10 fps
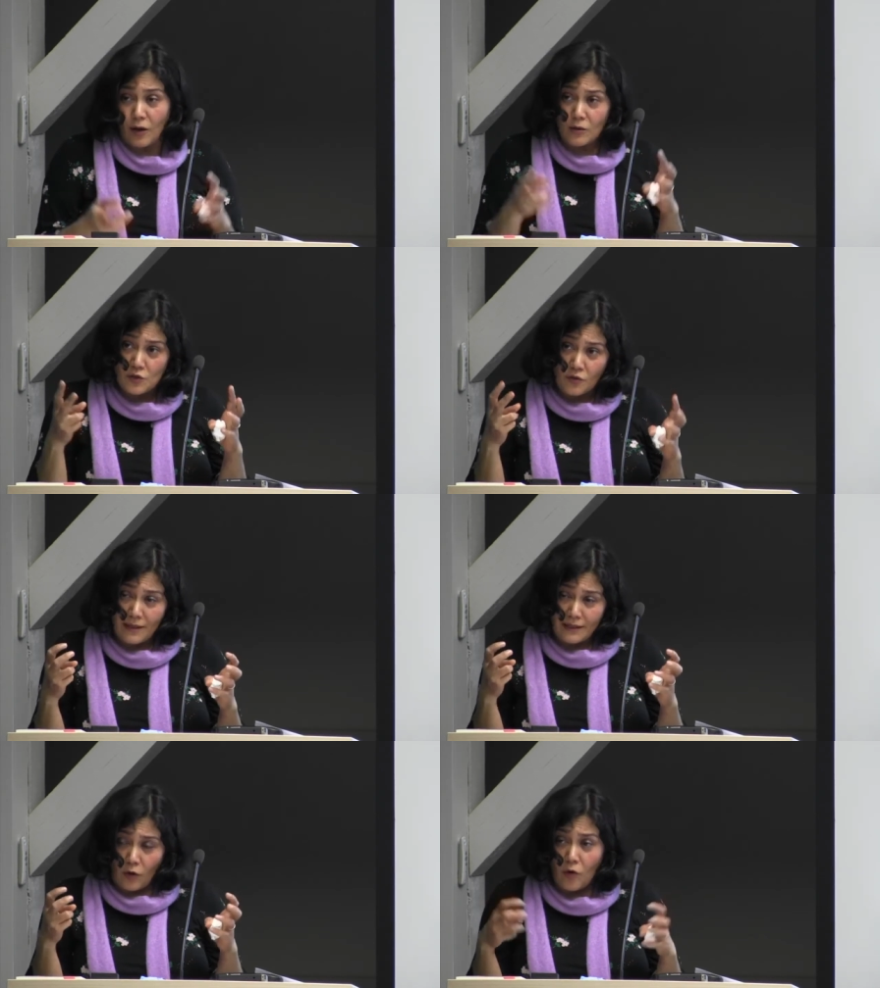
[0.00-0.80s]
and
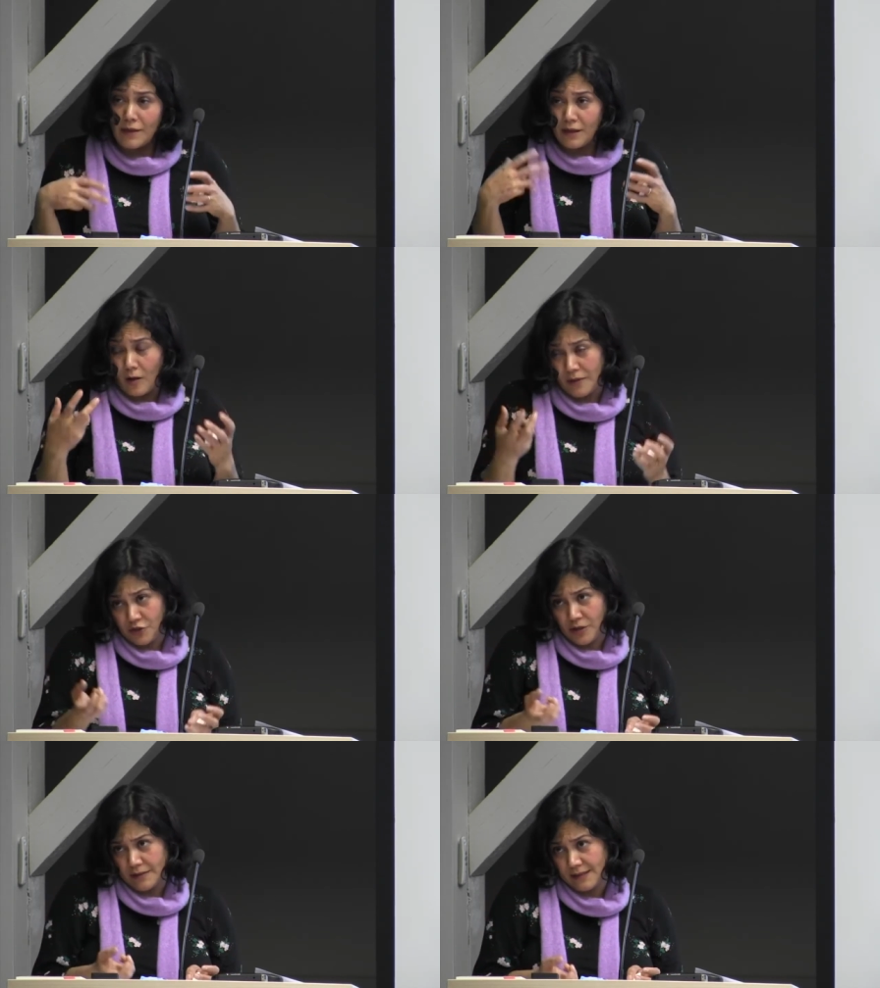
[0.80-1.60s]
also very
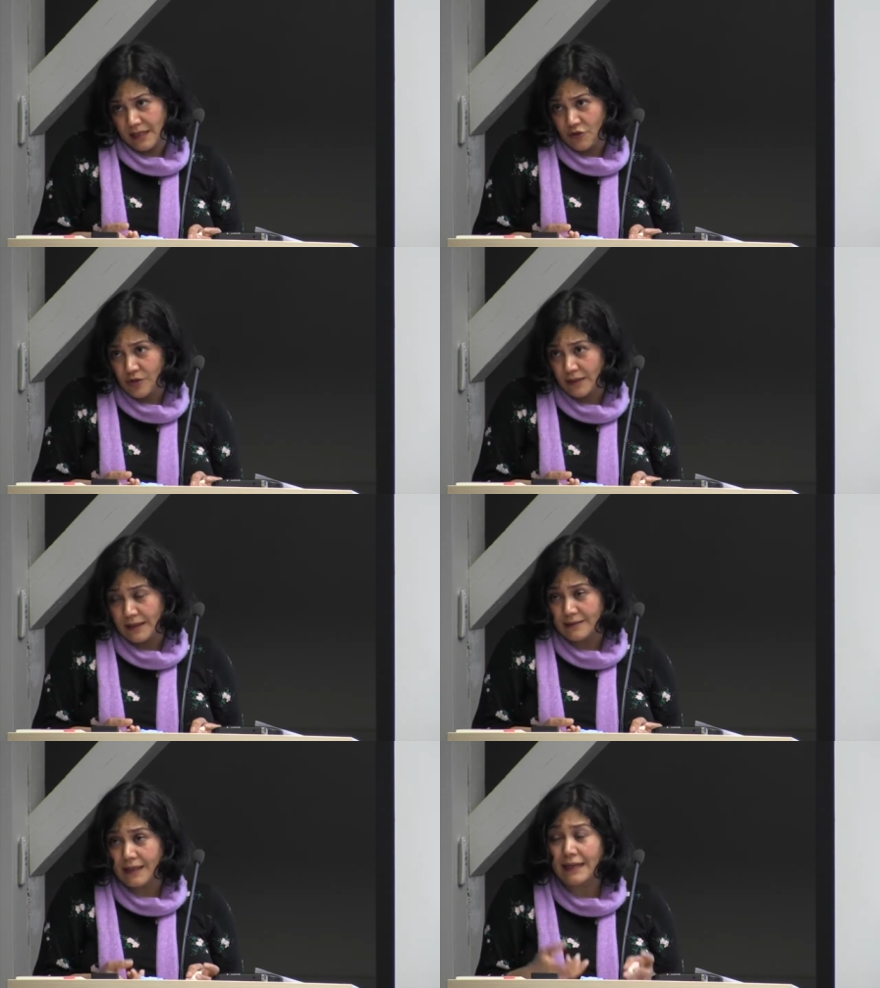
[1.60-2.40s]

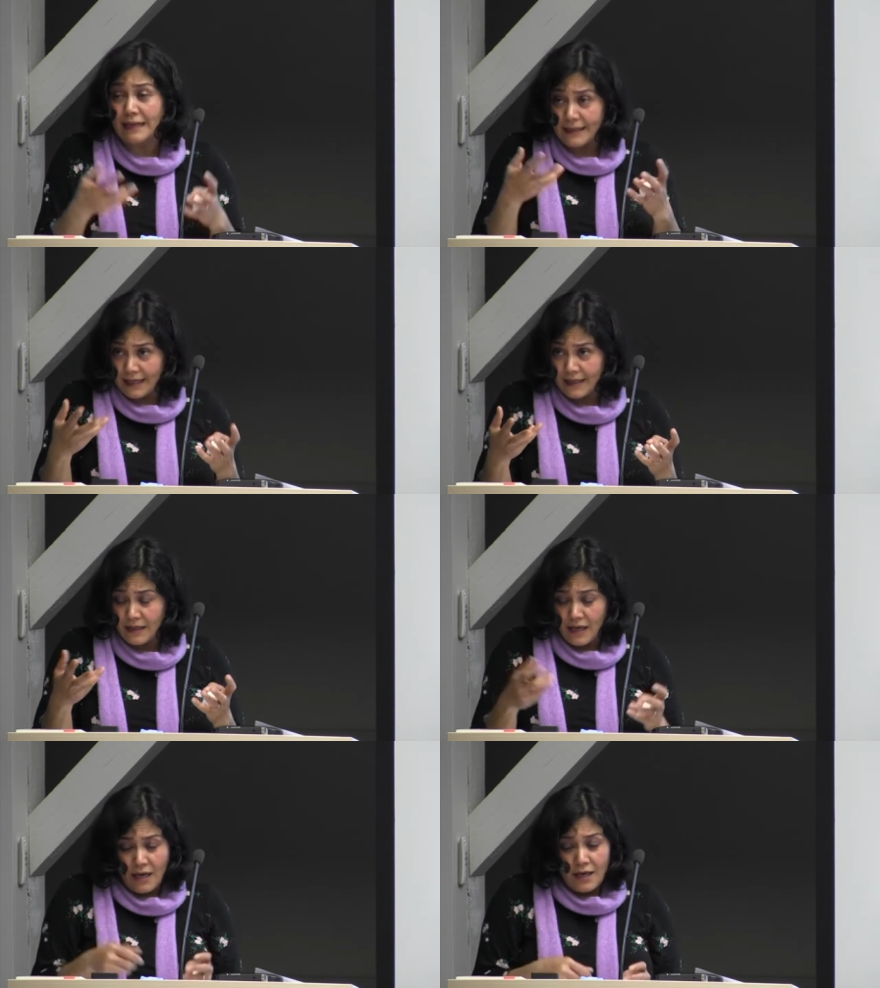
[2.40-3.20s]
over-commercialization in the
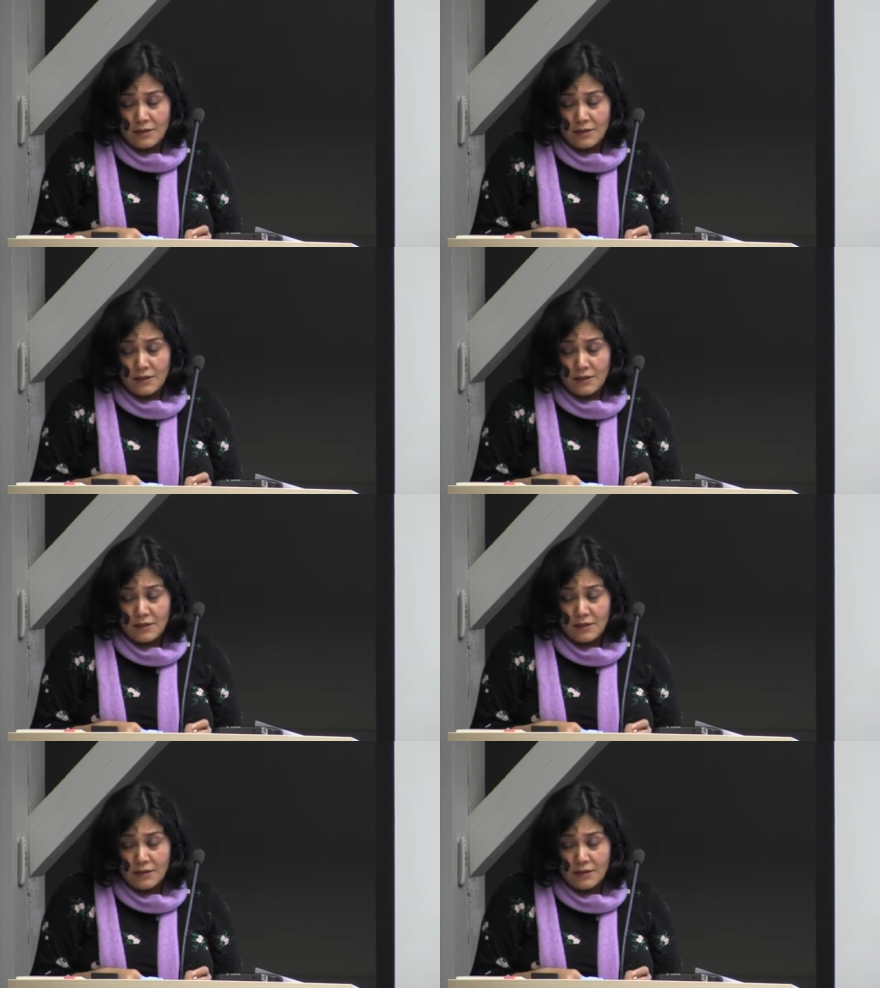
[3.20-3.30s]
clinic,